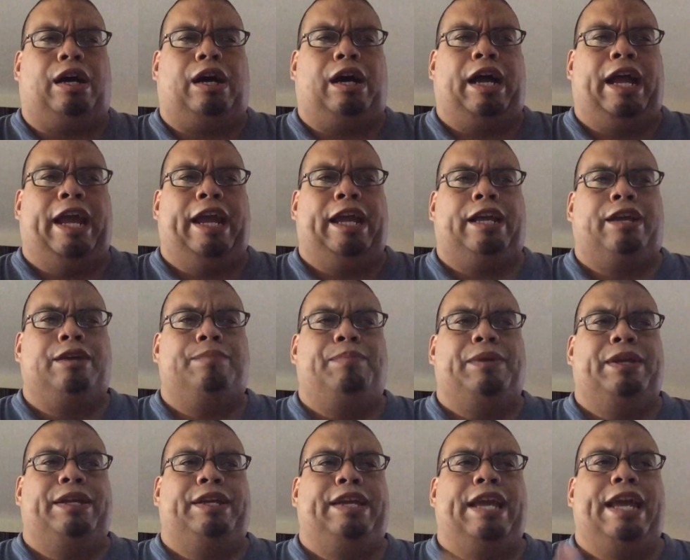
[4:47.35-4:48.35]
I could
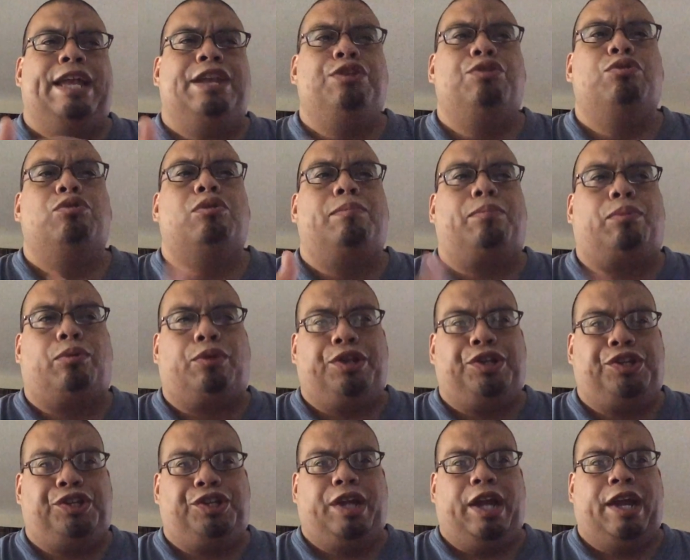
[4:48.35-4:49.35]
begin to
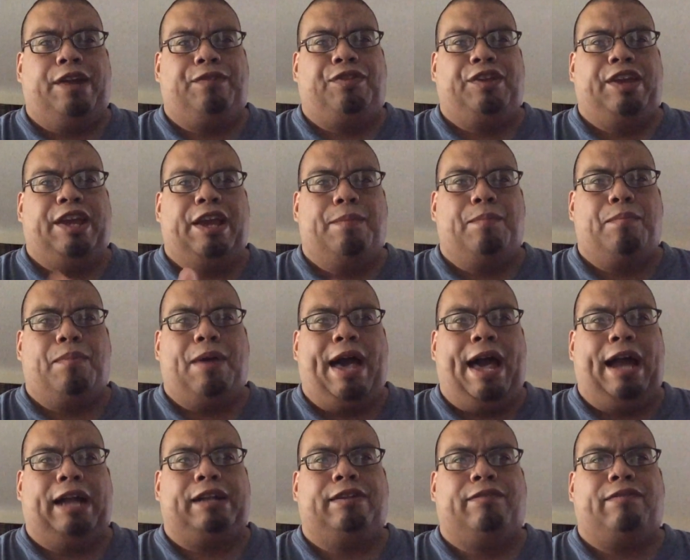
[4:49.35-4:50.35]
appreciate the
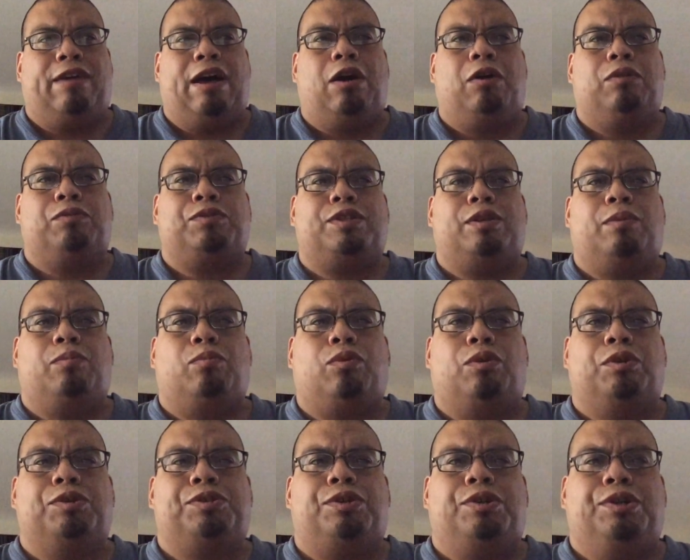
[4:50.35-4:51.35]
impact of how some
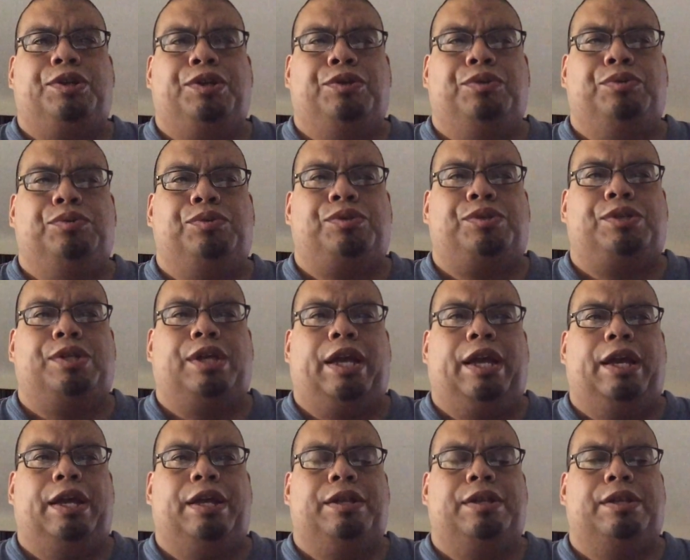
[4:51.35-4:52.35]
words are used
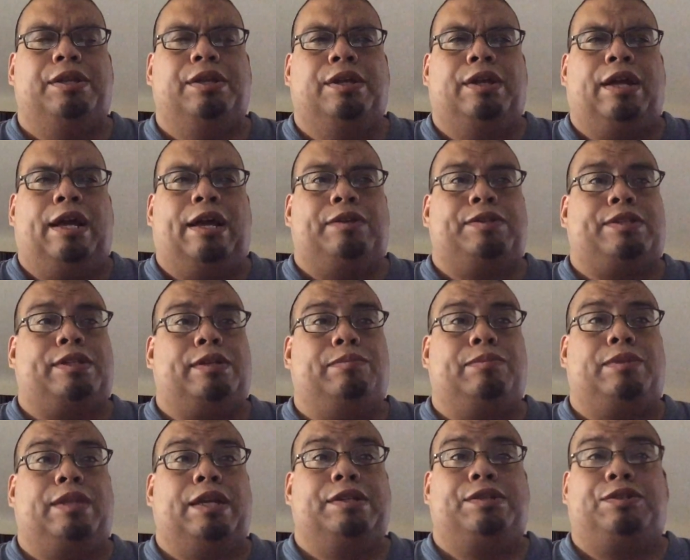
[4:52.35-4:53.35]
and how
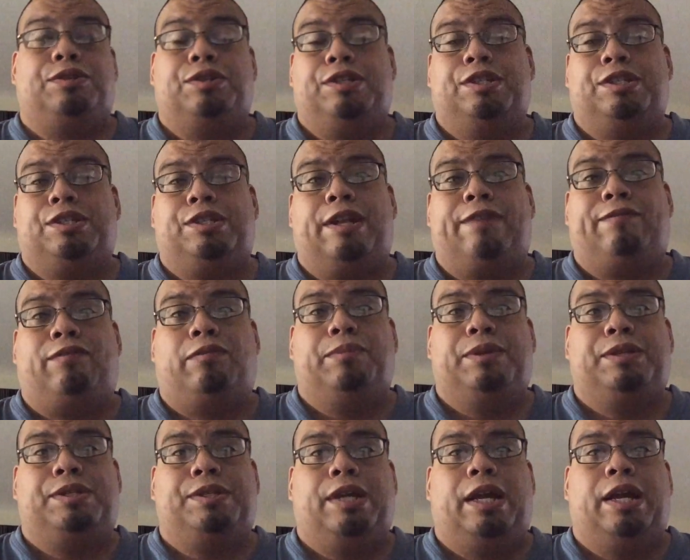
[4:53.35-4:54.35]
some things should just never
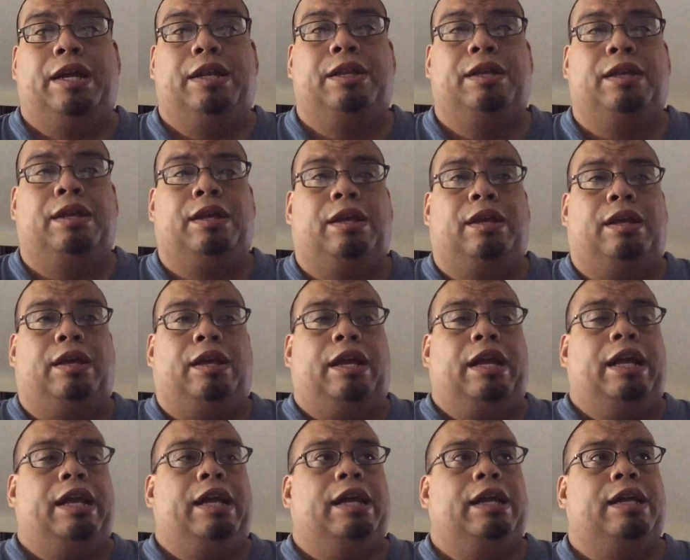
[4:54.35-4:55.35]
be said.
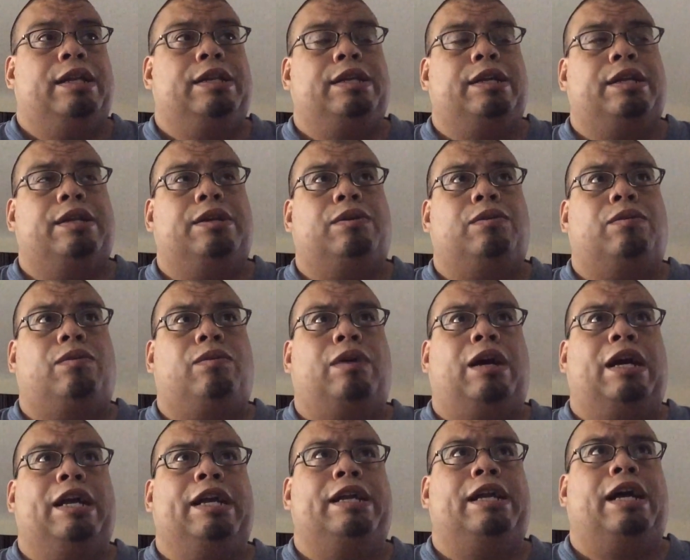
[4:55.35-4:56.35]
And, you
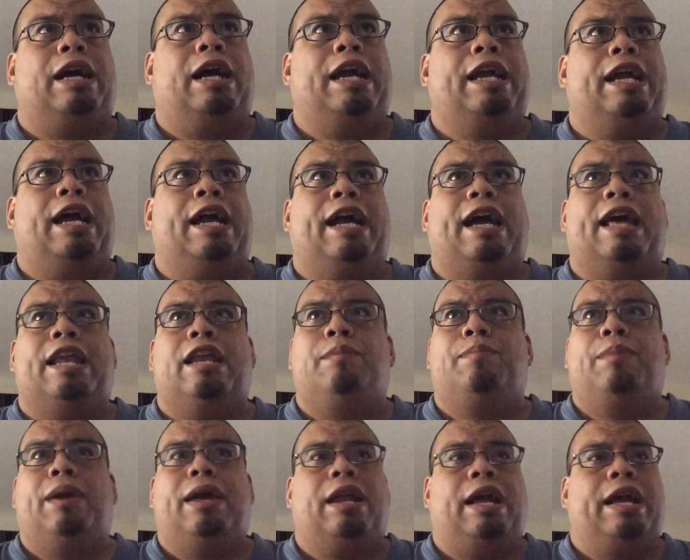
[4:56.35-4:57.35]
know, I got to
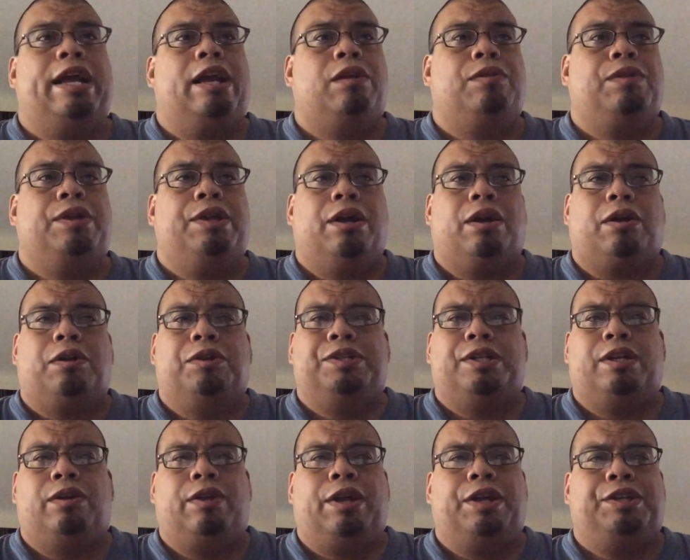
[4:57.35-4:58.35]
admit, I hear the younger
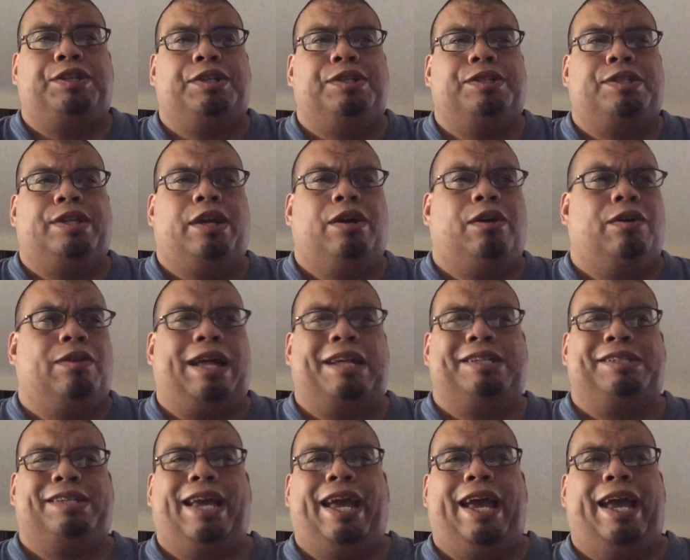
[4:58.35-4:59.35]
generation say, oh,
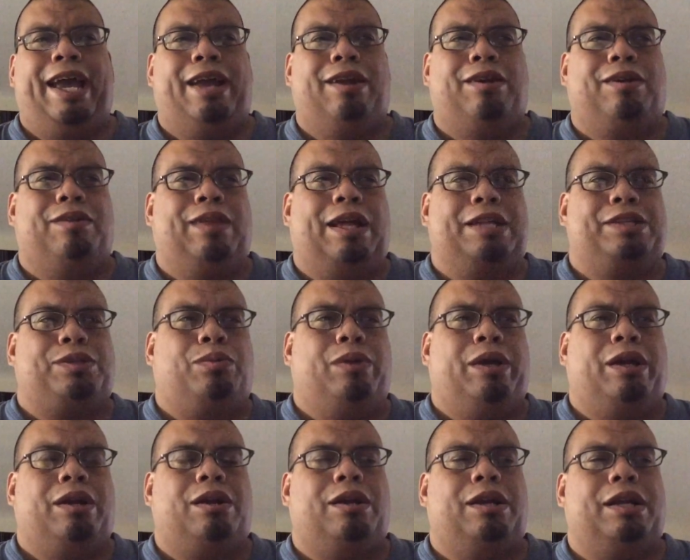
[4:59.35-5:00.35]
that's gay or that's
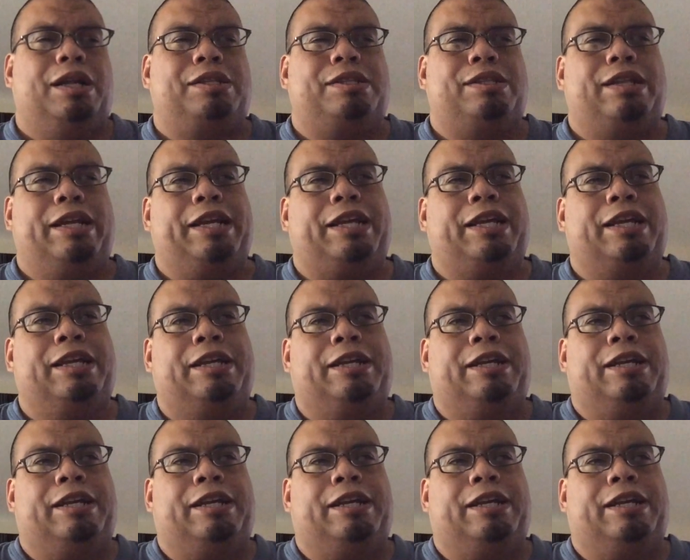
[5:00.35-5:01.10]
queer. And it's like,